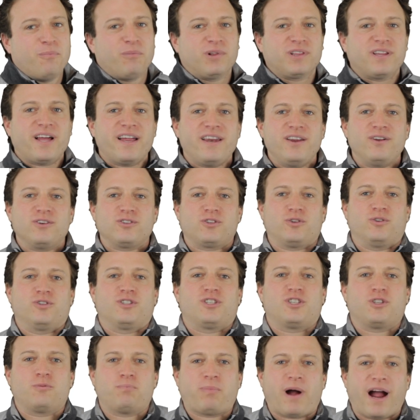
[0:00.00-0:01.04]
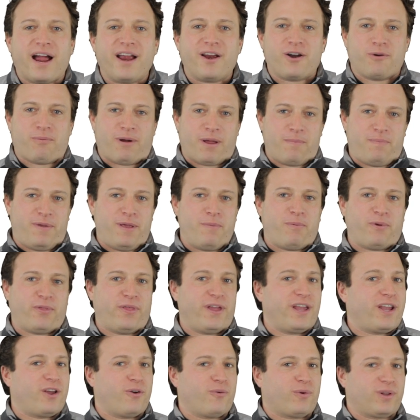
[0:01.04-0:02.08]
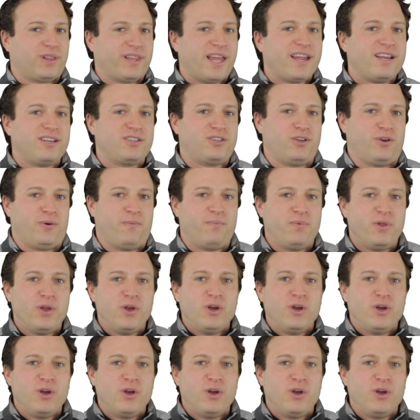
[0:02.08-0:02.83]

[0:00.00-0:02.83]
Millennials are inspired by people they can relate to.